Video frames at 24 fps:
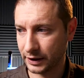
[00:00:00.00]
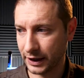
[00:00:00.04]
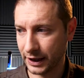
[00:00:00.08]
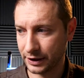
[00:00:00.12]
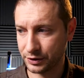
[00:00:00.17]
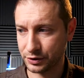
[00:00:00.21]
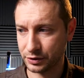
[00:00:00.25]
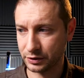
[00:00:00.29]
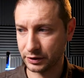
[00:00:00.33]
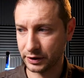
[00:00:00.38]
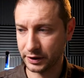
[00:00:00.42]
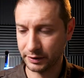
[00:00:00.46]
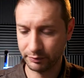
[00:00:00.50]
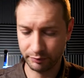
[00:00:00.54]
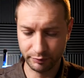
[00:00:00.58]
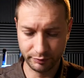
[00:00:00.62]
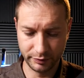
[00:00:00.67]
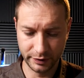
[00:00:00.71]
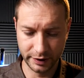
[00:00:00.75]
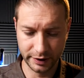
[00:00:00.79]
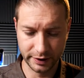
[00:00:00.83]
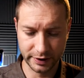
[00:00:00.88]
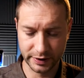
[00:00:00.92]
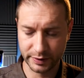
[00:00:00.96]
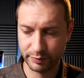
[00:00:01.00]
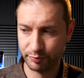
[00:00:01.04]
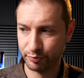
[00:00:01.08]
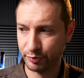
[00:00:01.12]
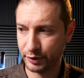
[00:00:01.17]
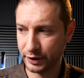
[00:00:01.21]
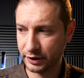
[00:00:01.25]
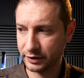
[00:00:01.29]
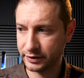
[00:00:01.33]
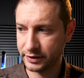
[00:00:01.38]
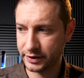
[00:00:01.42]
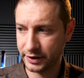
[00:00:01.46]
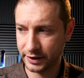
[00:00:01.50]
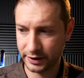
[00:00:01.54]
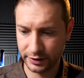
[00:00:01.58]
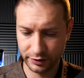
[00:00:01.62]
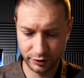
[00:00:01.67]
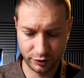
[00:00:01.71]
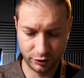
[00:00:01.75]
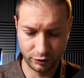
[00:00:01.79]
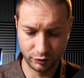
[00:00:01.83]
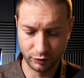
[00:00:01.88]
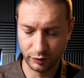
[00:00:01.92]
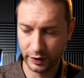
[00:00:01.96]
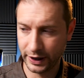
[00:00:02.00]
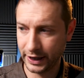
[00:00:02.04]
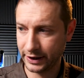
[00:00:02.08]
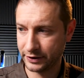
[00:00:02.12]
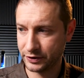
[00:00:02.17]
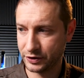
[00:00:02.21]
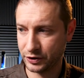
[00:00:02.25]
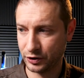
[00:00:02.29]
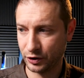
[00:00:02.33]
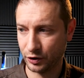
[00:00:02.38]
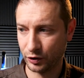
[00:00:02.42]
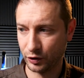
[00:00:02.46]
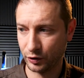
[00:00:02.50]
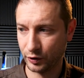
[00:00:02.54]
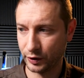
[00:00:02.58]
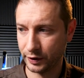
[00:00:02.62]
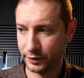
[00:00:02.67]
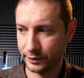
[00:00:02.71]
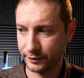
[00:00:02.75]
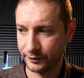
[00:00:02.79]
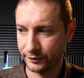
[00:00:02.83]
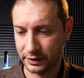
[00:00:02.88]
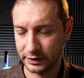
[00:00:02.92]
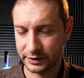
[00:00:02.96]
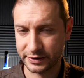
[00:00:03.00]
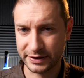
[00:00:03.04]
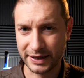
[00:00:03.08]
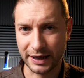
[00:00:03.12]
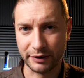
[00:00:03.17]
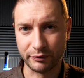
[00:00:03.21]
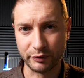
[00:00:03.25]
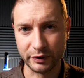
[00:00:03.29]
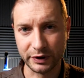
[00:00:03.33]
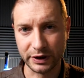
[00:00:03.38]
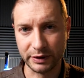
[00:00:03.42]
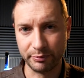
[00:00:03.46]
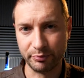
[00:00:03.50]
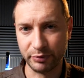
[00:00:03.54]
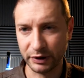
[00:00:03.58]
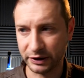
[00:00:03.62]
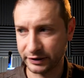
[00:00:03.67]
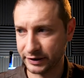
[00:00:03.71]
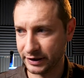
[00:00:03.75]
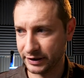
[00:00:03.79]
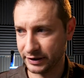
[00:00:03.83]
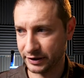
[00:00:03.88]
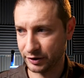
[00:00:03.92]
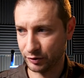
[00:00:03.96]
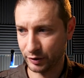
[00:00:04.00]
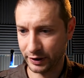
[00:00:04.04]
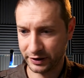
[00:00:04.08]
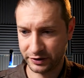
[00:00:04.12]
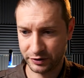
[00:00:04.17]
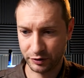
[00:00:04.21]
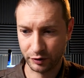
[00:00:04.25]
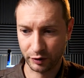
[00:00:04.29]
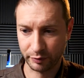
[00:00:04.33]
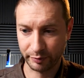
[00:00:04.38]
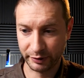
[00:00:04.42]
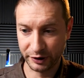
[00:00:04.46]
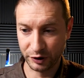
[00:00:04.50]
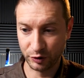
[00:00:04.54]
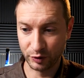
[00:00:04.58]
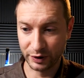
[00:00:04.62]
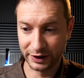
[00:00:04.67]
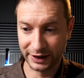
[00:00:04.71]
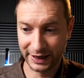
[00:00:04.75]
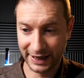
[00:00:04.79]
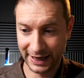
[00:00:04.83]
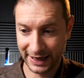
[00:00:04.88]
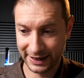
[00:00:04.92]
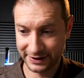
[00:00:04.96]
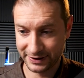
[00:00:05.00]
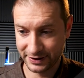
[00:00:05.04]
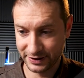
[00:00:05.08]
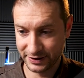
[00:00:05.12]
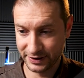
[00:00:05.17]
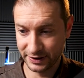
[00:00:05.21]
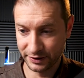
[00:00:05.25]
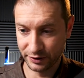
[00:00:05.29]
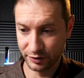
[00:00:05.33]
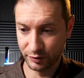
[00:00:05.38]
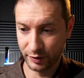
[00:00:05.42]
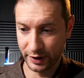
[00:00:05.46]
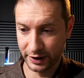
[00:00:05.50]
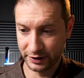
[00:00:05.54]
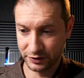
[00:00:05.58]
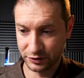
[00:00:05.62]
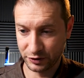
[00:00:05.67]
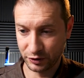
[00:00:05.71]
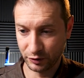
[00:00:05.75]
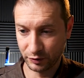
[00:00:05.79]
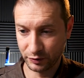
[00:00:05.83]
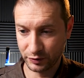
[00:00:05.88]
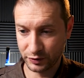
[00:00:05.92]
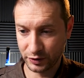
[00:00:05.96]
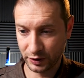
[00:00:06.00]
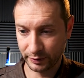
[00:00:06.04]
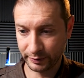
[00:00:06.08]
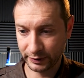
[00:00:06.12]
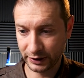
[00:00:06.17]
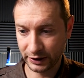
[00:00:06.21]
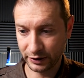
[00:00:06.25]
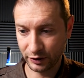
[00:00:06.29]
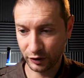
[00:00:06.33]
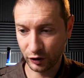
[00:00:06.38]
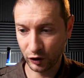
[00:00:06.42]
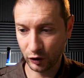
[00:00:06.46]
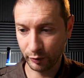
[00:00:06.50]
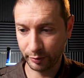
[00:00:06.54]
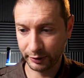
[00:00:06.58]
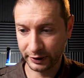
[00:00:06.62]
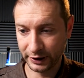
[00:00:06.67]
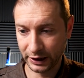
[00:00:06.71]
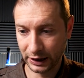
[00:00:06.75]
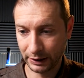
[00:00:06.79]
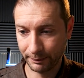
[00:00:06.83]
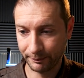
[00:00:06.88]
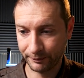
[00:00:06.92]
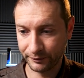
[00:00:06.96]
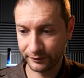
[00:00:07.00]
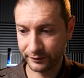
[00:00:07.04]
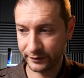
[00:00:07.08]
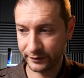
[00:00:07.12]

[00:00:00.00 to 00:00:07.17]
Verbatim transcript: actually is built into Xcode. It's not really built into Xcode, but you can access it through Xcode. So I'm going to open up